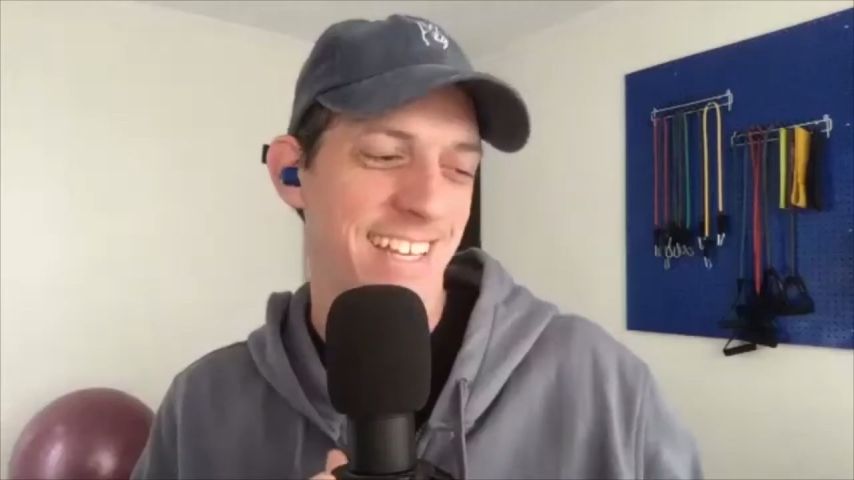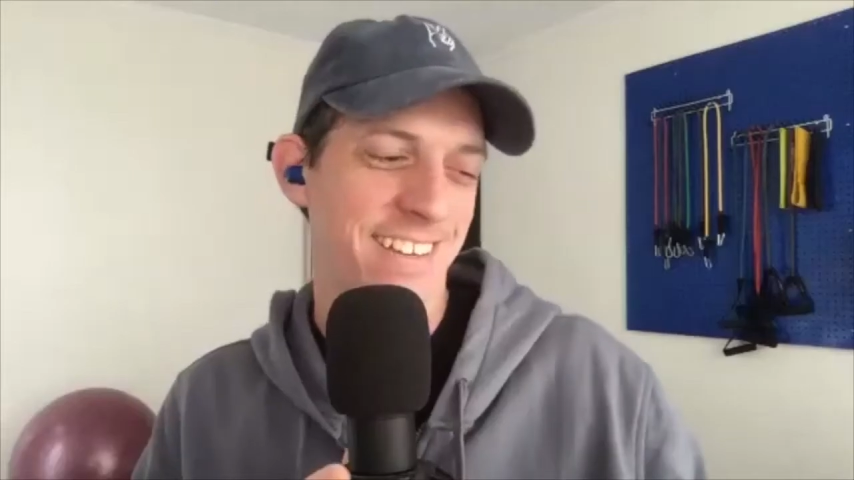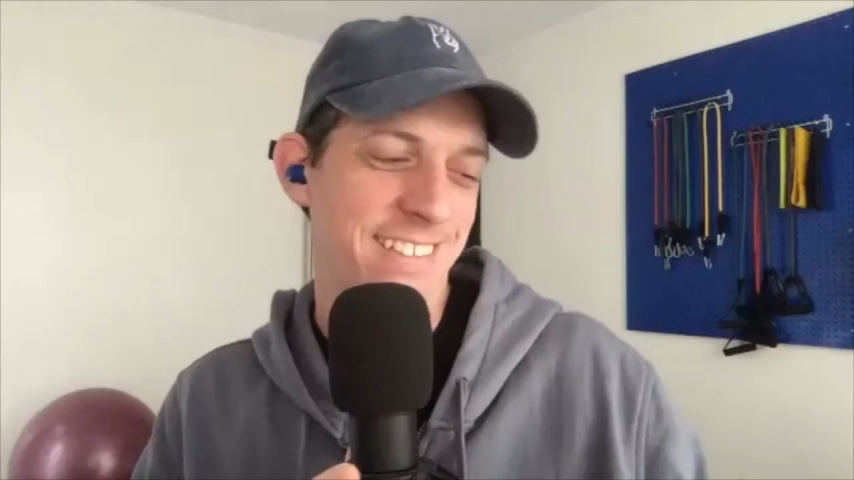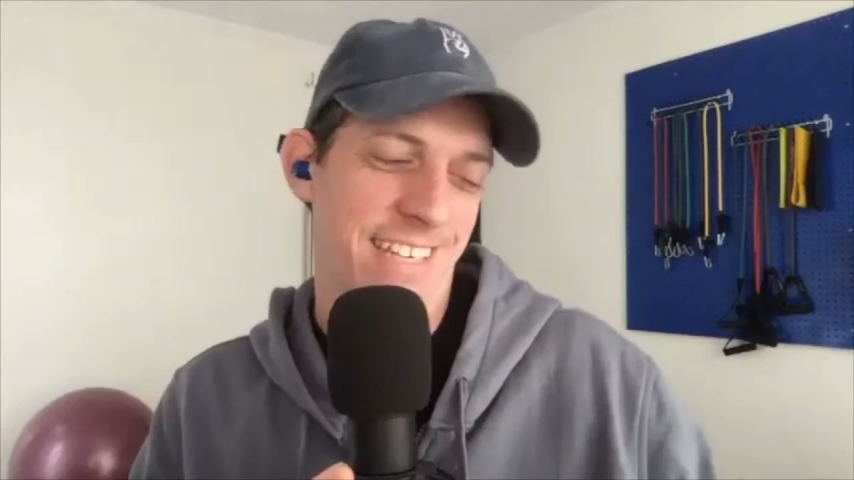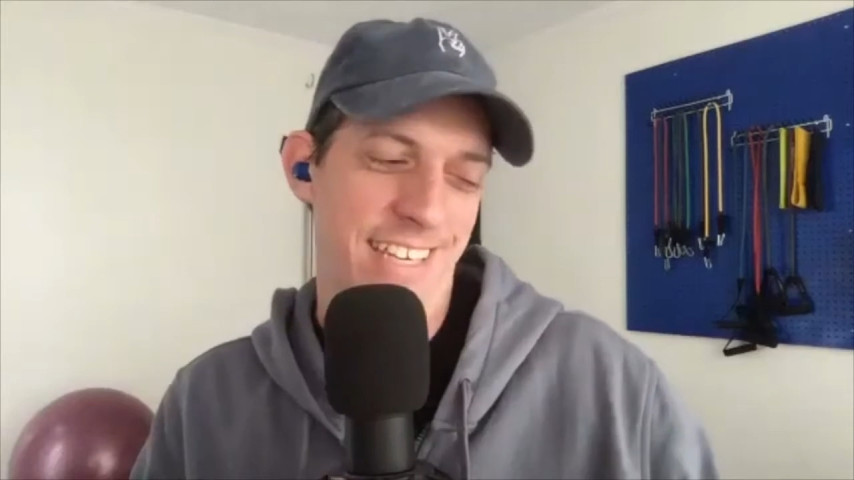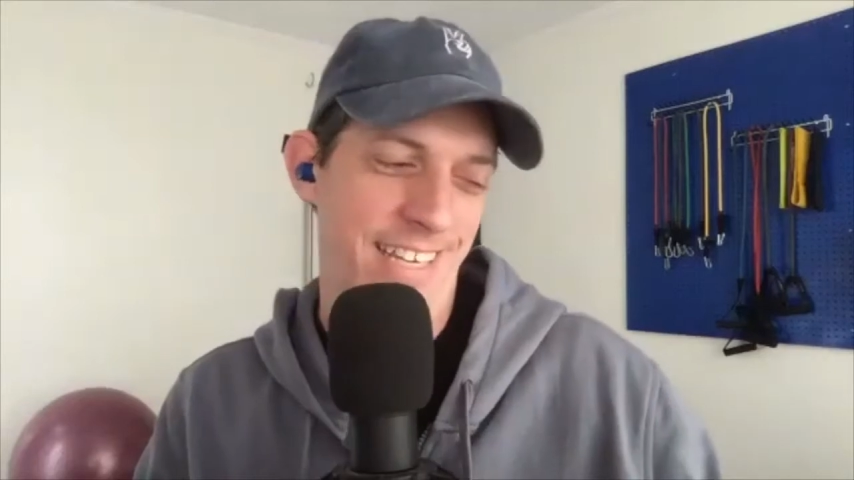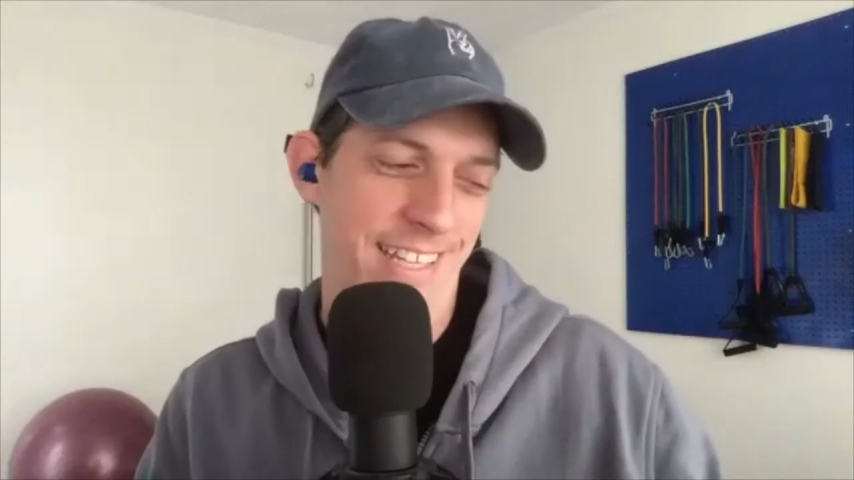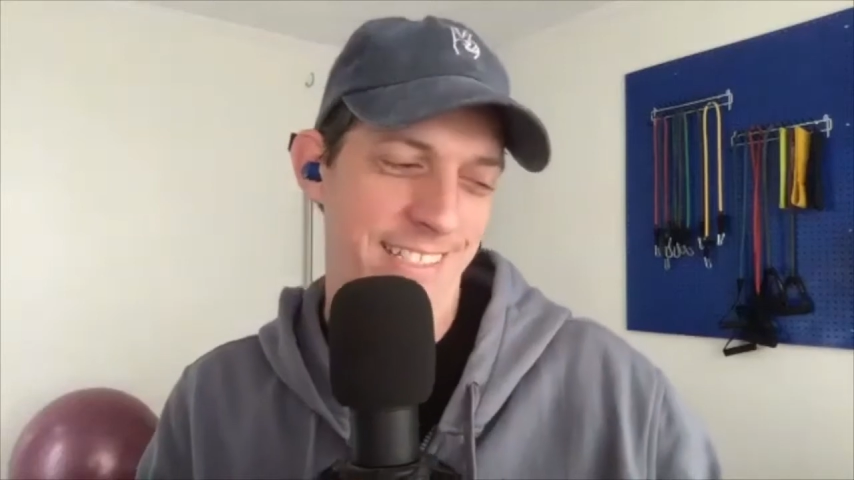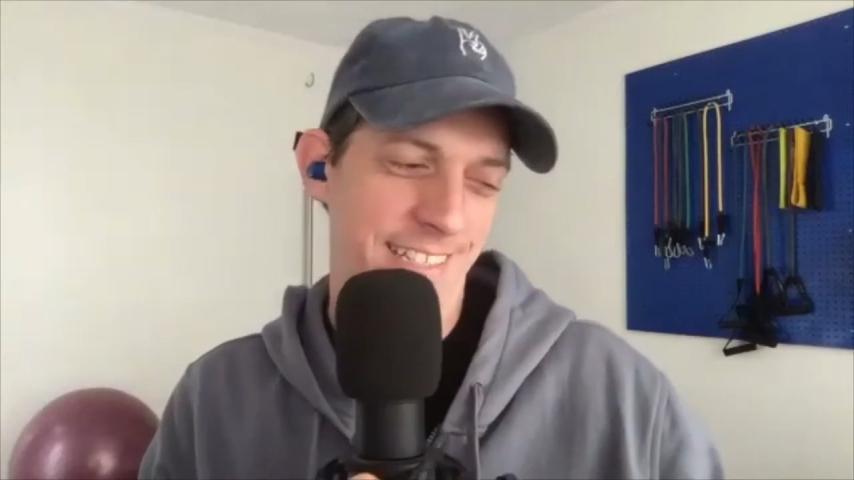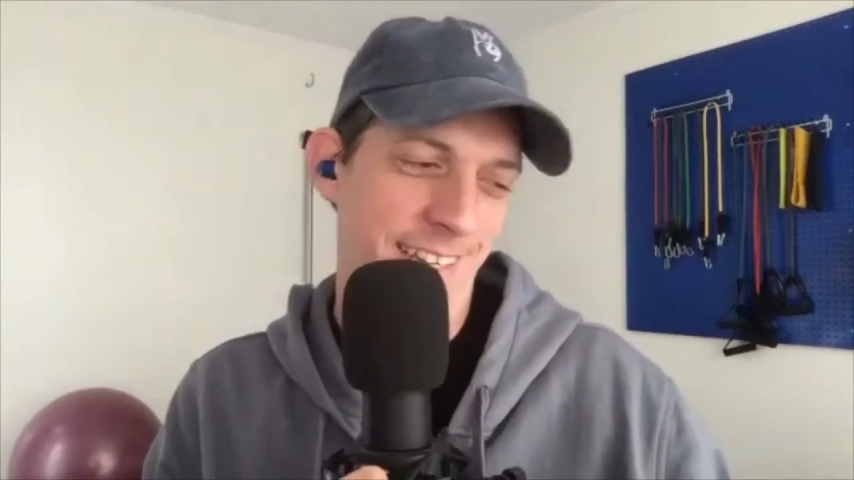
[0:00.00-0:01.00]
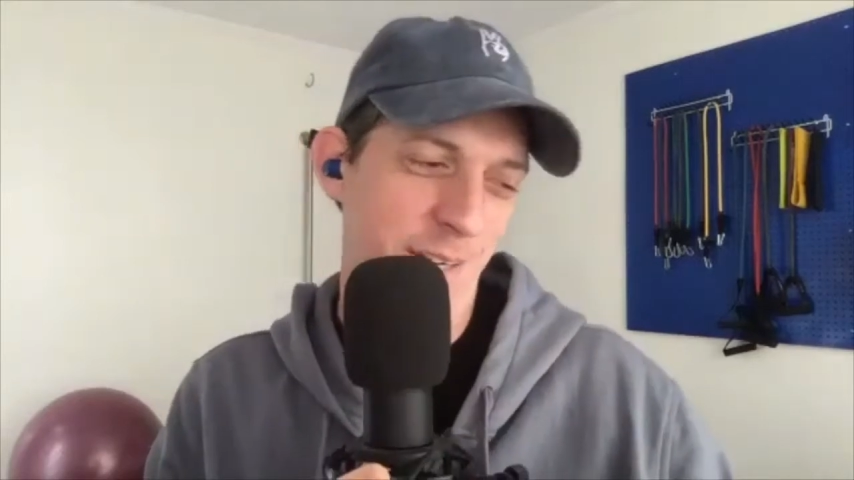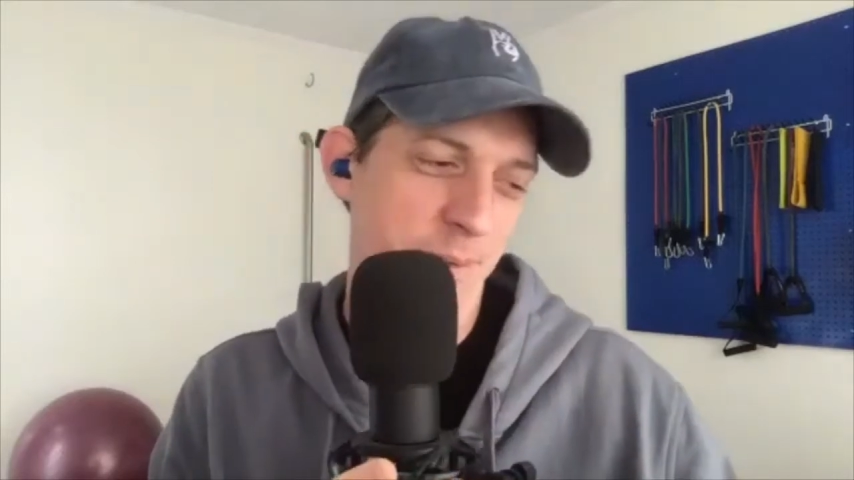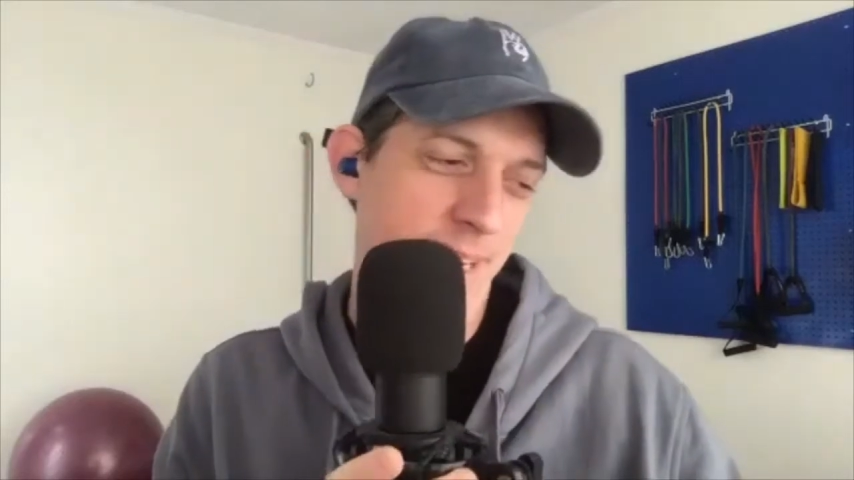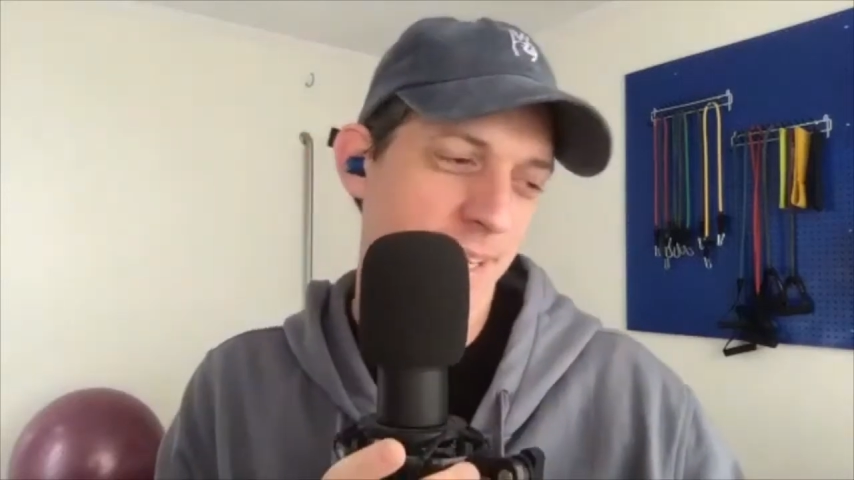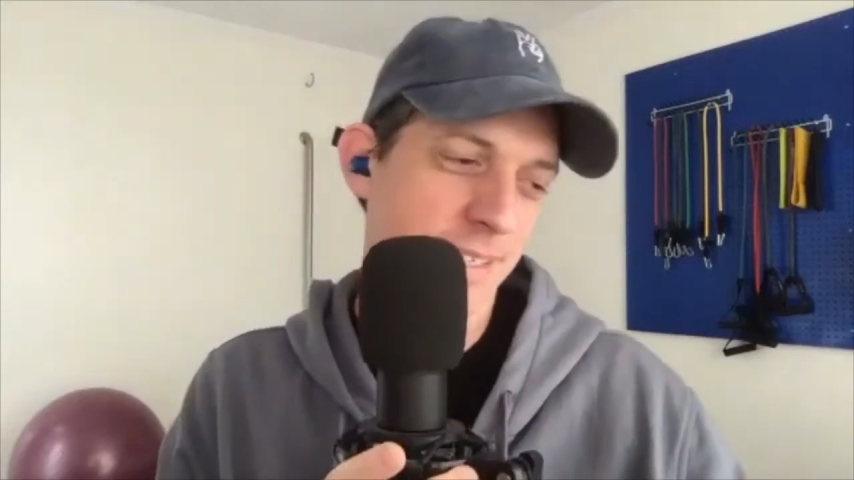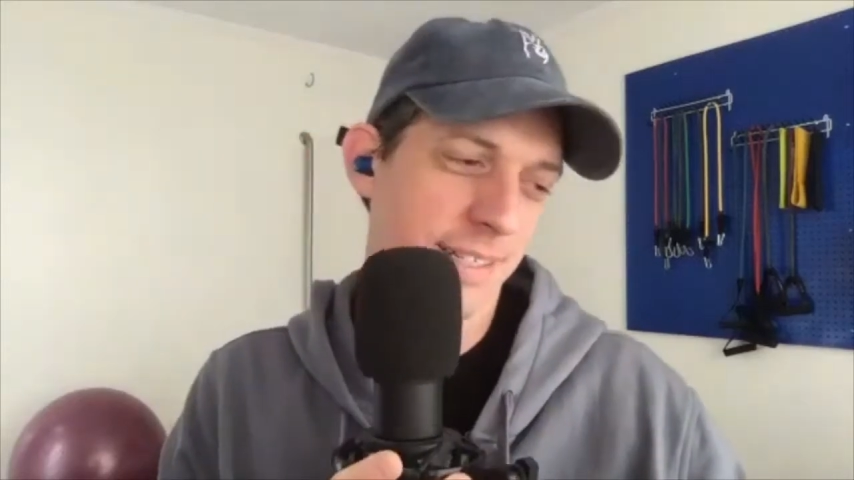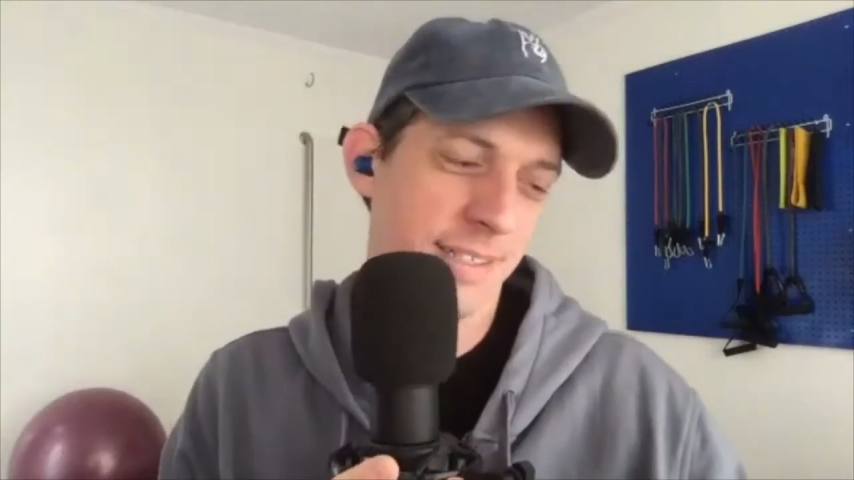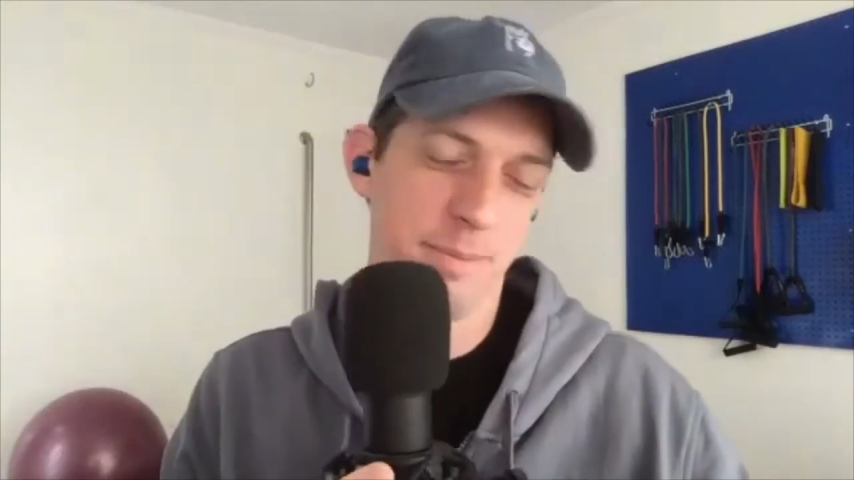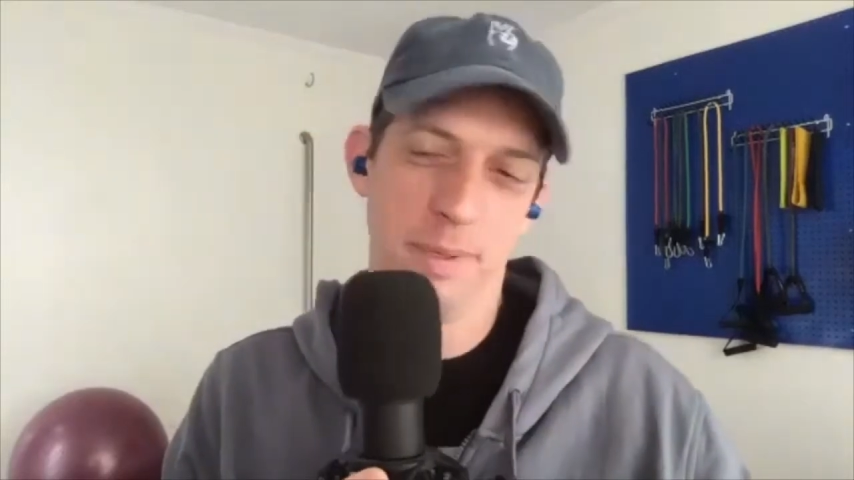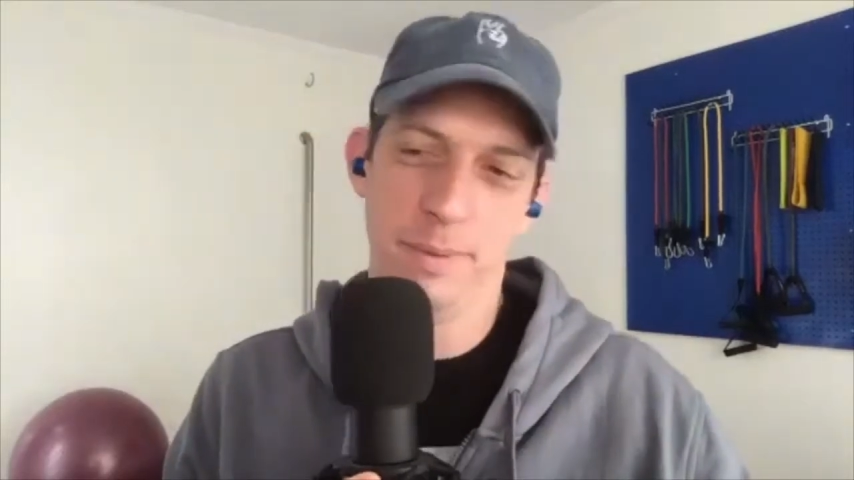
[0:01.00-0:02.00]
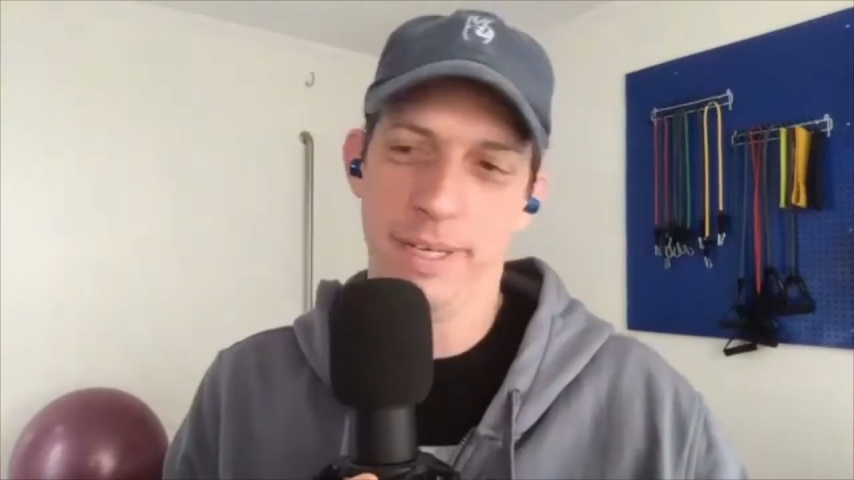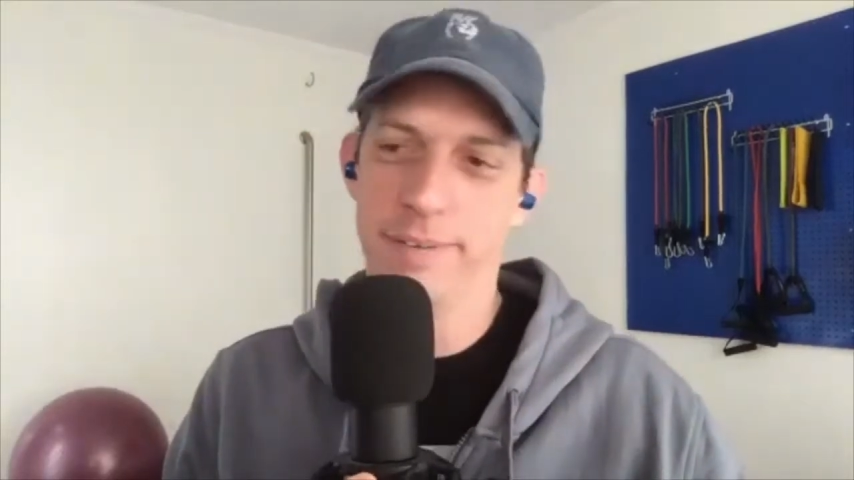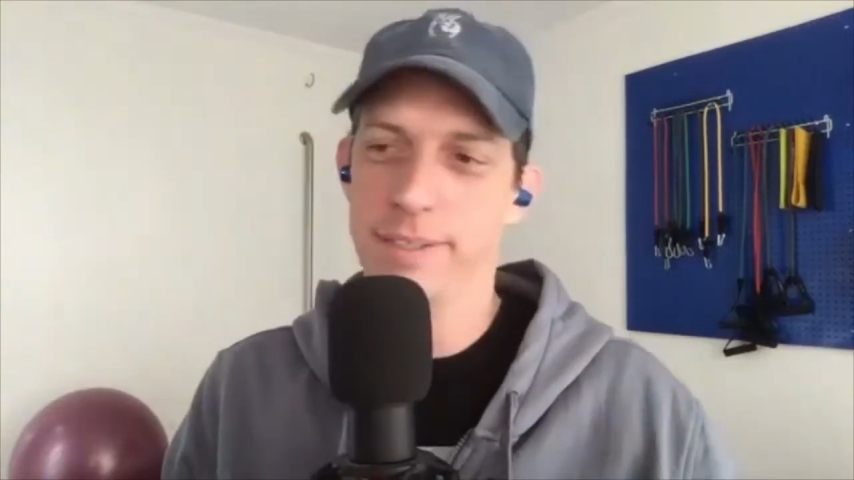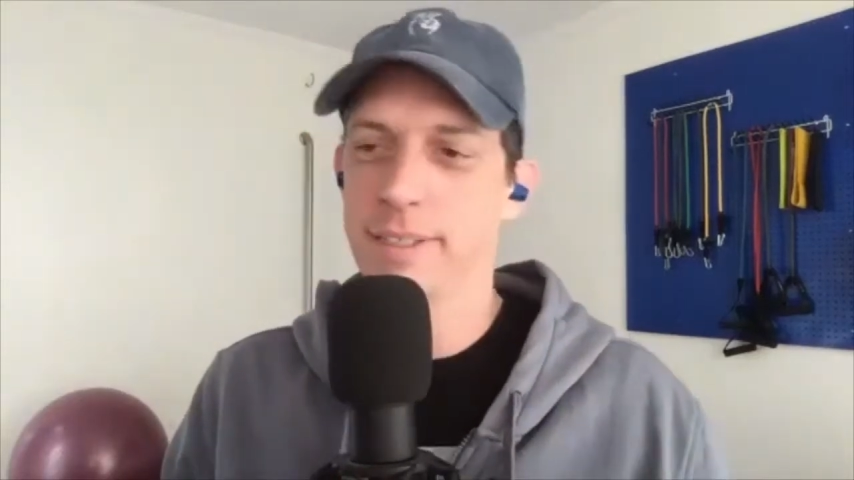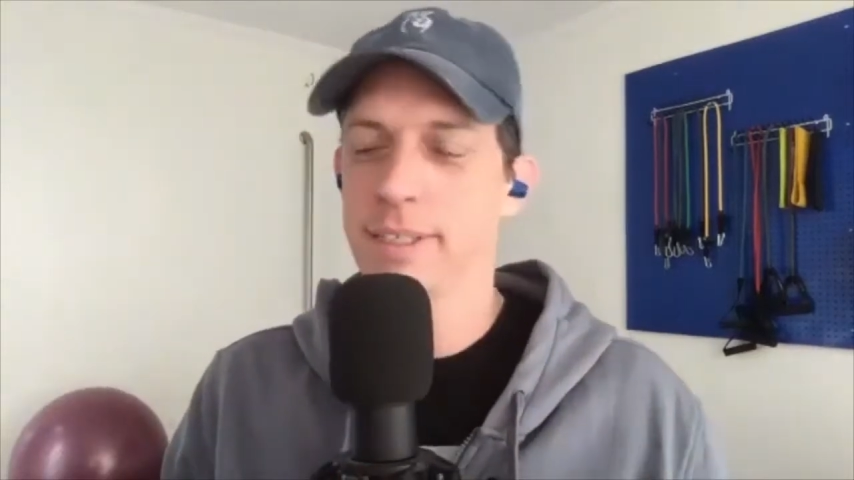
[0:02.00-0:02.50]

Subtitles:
that and I was like, yeah, that's not going to make any sense, but whatever.